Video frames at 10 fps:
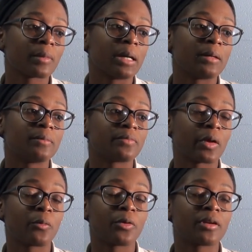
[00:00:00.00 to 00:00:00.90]
Um,
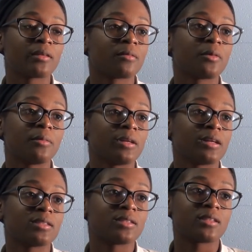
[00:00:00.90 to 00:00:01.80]
a warning would be
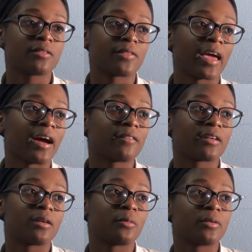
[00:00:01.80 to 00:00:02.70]
nice if they have
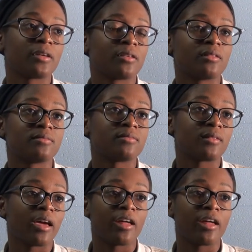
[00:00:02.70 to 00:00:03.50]
like a warning on